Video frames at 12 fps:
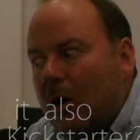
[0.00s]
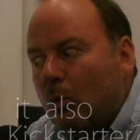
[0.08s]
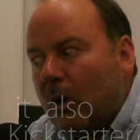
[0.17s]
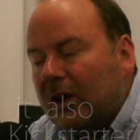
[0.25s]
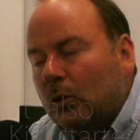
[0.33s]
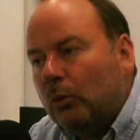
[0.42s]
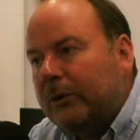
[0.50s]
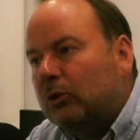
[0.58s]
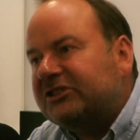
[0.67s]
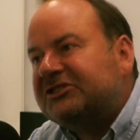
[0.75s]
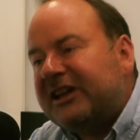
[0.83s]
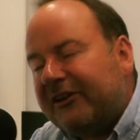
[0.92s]
Well, we
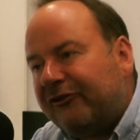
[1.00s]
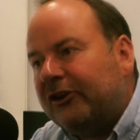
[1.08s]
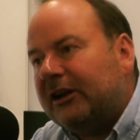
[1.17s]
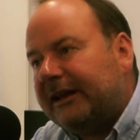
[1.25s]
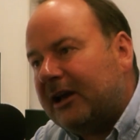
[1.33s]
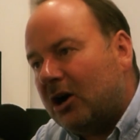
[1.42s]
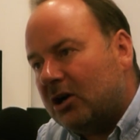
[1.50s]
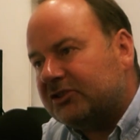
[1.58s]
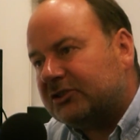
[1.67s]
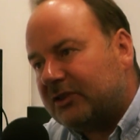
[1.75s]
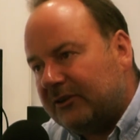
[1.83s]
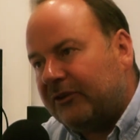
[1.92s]
will definitely
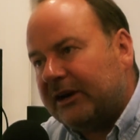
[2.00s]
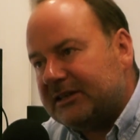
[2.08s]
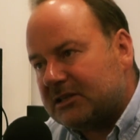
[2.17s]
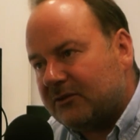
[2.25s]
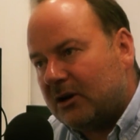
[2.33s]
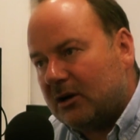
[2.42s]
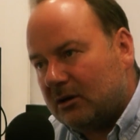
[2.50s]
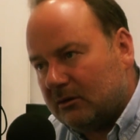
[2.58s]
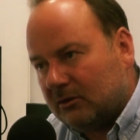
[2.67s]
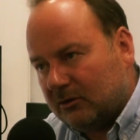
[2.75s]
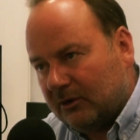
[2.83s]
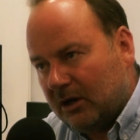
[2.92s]
ask the advice of
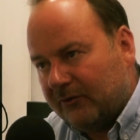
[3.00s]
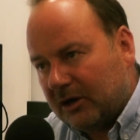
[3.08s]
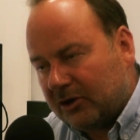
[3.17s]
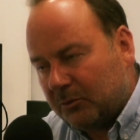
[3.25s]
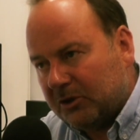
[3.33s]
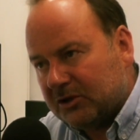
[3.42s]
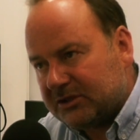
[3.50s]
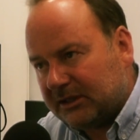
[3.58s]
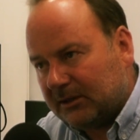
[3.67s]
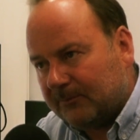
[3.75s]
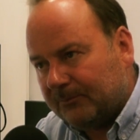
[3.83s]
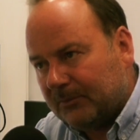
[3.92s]
our community.
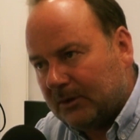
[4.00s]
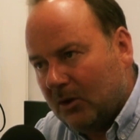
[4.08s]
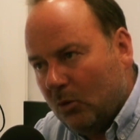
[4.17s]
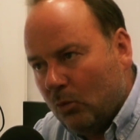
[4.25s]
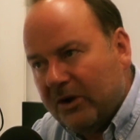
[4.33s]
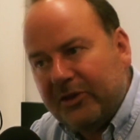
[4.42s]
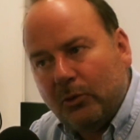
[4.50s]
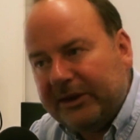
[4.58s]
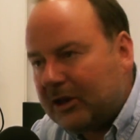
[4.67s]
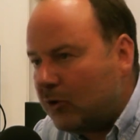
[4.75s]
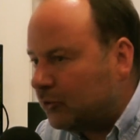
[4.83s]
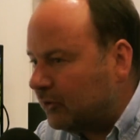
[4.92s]
Whether we
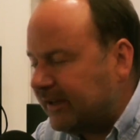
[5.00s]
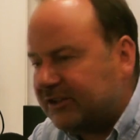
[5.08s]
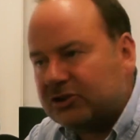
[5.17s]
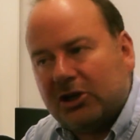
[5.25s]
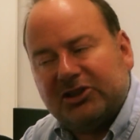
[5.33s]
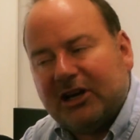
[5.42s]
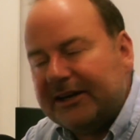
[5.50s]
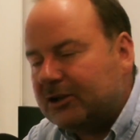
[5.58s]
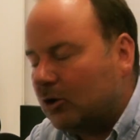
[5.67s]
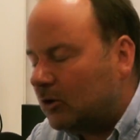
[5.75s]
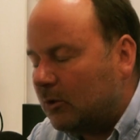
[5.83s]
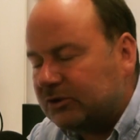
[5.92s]
go through Kickstarter, I
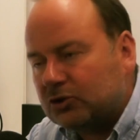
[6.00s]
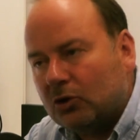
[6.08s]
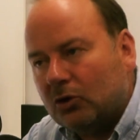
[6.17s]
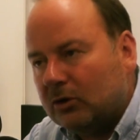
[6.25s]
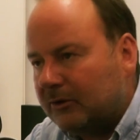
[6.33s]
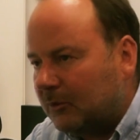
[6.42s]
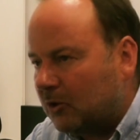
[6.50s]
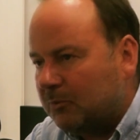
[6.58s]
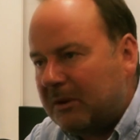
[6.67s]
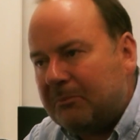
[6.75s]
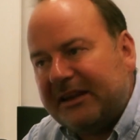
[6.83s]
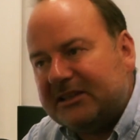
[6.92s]
don't know at all. There could
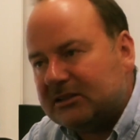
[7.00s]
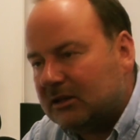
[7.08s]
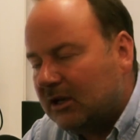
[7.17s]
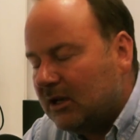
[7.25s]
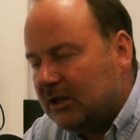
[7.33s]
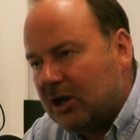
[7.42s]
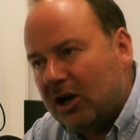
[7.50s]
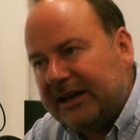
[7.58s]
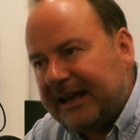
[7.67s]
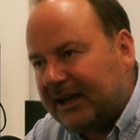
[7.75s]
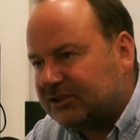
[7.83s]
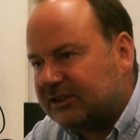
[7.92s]
be beta,
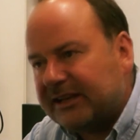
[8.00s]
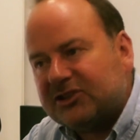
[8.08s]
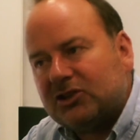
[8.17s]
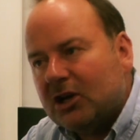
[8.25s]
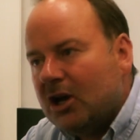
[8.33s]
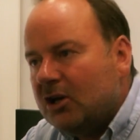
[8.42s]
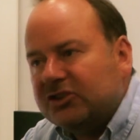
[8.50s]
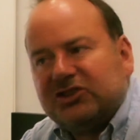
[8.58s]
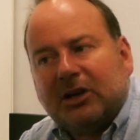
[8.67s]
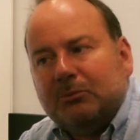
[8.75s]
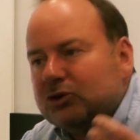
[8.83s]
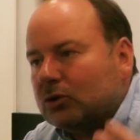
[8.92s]
early access,
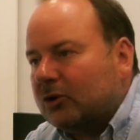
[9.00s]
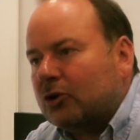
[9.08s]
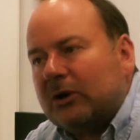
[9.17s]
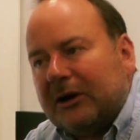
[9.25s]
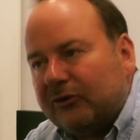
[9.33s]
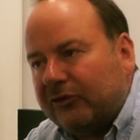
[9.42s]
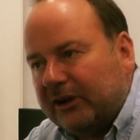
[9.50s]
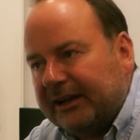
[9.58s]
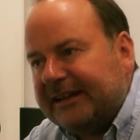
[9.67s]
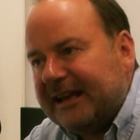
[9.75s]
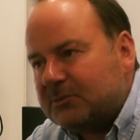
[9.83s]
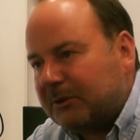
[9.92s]
some sort of
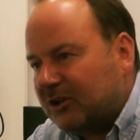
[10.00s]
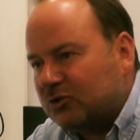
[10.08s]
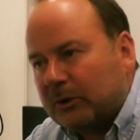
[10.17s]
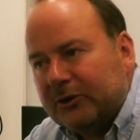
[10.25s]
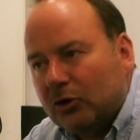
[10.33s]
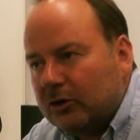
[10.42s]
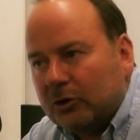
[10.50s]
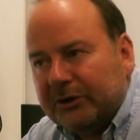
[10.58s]
crowdfunding, yes, because we're not a